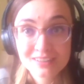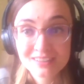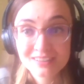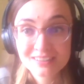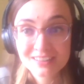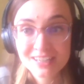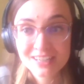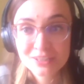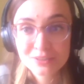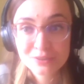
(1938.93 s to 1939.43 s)

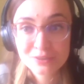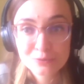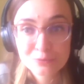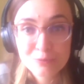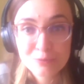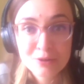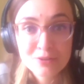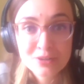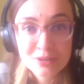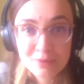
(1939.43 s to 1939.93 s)
like to
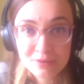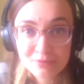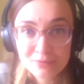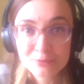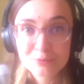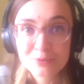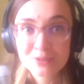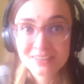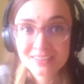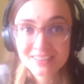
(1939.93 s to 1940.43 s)
welcome
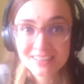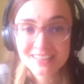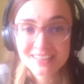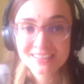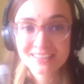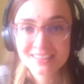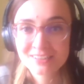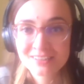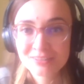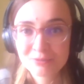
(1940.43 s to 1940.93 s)
everyone
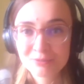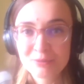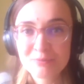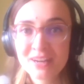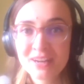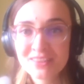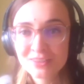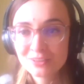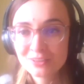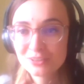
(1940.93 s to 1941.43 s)
again and
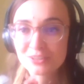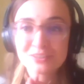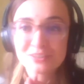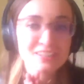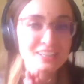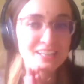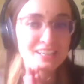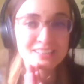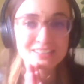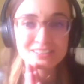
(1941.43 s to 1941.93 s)
remind you
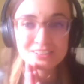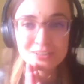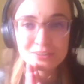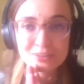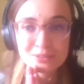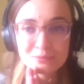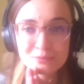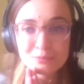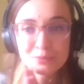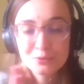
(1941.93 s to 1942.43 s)
that you
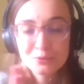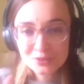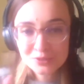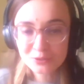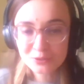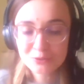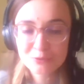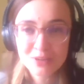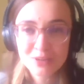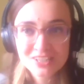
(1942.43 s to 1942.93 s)
can post
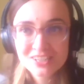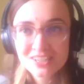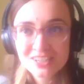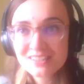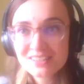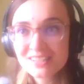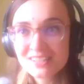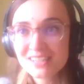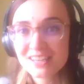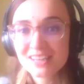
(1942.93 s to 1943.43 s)
your
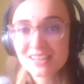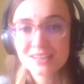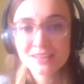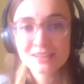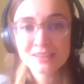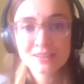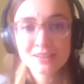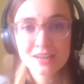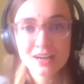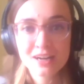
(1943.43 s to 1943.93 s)
questions in
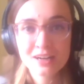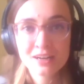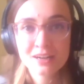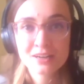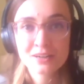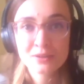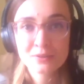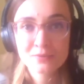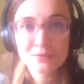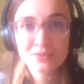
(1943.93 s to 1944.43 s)

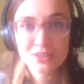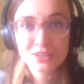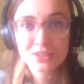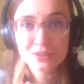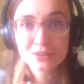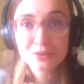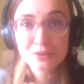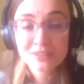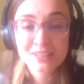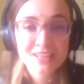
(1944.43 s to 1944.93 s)
the
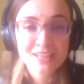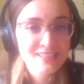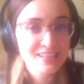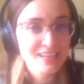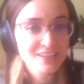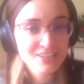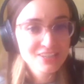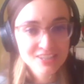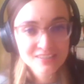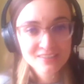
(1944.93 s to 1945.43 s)
Q&A
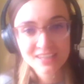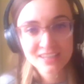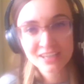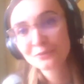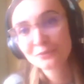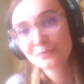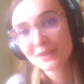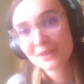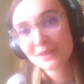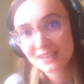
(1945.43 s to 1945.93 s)
section. That
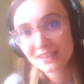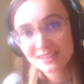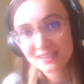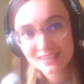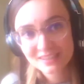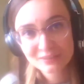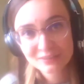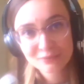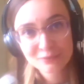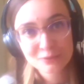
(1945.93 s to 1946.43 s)
will be
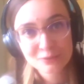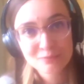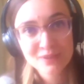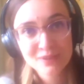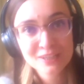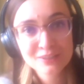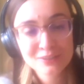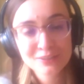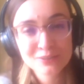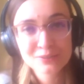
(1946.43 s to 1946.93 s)
easiest for
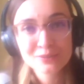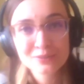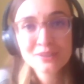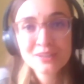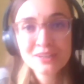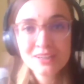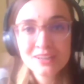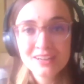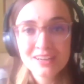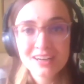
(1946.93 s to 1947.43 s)
me to
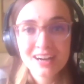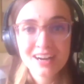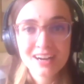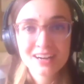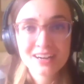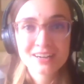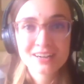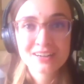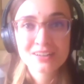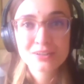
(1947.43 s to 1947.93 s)

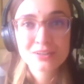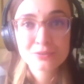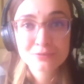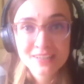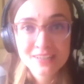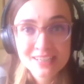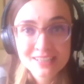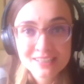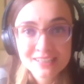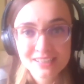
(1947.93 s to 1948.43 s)

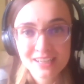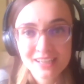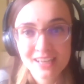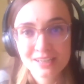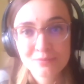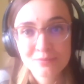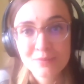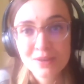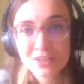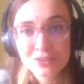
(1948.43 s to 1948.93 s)
read
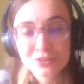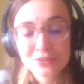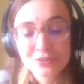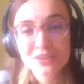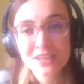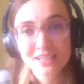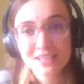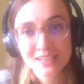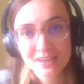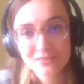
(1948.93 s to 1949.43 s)
and make sure
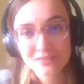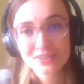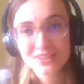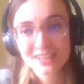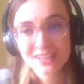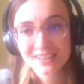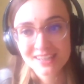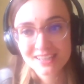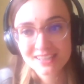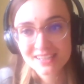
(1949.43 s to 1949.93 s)
that
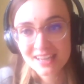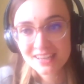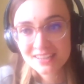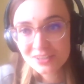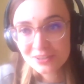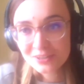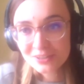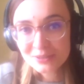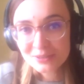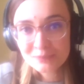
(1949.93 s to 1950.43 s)
everything gets
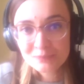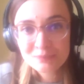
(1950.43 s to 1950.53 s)
answered.